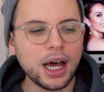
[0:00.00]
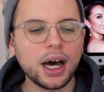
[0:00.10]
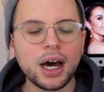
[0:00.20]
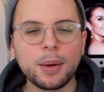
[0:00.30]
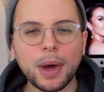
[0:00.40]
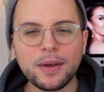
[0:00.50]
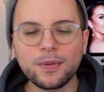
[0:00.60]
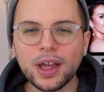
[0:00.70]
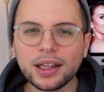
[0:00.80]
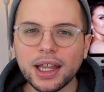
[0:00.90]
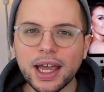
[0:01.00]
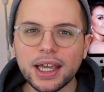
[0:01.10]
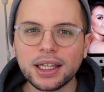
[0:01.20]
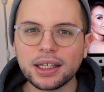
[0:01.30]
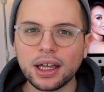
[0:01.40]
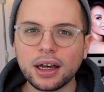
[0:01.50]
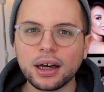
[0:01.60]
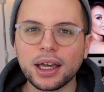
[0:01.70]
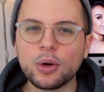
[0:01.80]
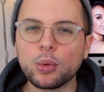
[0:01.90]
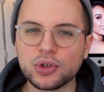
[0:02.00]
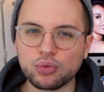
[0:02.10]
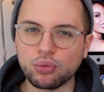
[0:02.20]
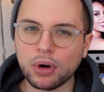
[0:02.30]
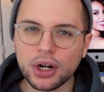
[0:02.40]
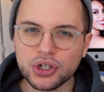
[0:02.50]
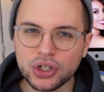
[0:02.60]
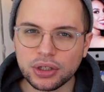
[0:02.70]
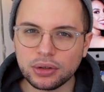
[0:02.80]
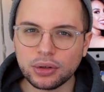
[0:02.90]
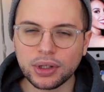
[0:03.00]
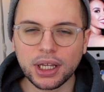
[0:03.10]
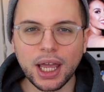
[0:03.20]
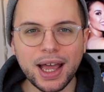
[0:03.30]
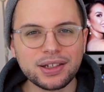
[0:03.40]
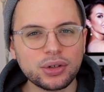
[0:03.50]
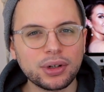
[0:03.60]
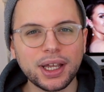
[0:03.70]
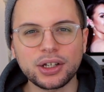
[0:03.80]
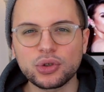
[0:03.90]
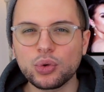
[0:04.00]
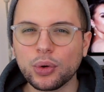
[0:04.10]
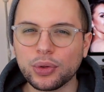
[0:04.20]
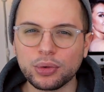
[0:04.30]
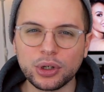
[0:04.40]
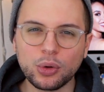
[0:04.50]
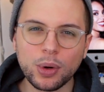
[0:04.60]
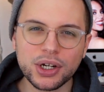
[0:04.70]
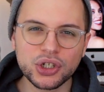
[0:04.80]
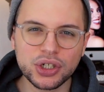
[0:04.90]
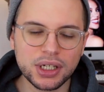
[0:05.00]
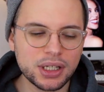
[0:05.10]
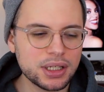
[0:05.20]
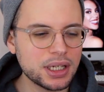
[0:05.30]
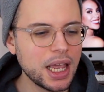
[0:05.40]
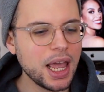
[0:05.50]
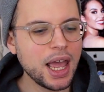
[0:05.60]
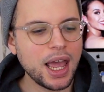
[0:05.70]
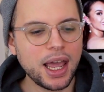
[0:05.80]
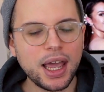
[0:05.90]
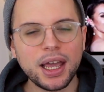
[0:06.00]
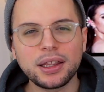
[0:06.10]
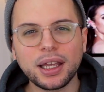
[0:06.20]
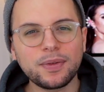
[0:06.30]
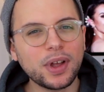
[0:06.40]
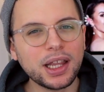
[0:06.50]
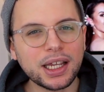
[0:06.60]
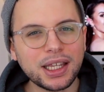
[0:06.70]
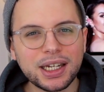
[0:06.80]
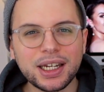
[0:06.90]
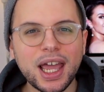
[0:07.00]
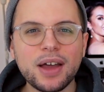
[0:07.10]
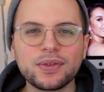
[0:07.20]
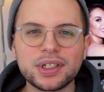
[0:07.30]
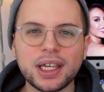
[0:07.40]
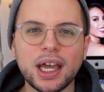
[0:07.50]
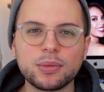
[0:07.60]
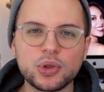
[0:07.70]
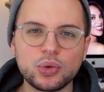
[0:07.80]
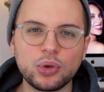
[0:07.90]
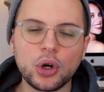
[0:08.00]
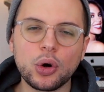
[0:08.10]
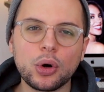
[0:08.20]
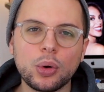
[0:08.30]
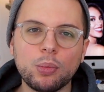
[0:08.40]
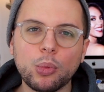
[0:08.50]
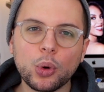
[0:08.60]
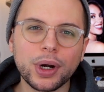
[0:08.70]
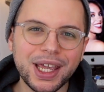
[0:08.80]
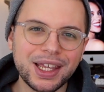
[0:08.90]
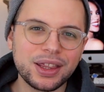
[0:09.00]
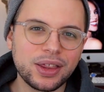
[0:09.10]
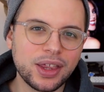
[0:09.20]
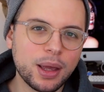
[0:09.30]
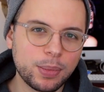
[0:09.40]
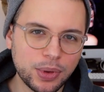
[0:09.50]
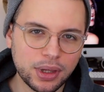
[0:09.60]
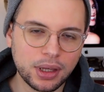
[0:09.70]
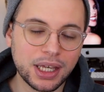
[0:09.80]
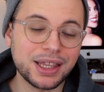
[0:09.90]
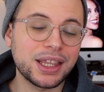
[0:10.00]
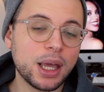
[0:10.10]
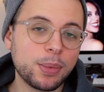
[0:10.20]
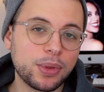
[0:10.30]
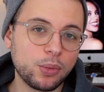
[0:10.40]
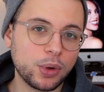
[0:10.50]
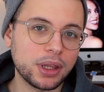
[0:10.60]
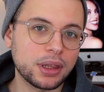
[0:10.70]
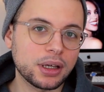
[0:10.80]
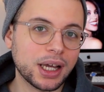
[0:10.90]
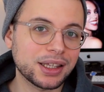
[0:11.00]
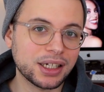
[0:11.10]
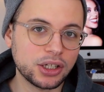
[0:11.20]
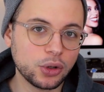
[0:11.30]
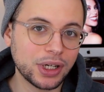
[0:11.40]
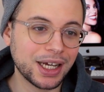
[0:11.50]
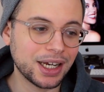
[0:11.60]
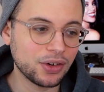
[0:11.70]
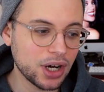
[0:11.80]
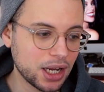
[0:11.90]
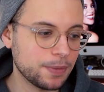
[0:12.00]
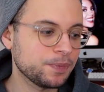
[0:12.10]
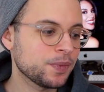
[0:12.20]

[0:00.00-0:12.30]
I felt like it was rushed, you know, they asked her like two or three questions. And I felt like they didn't have time to go more in depth with Catriona Gray.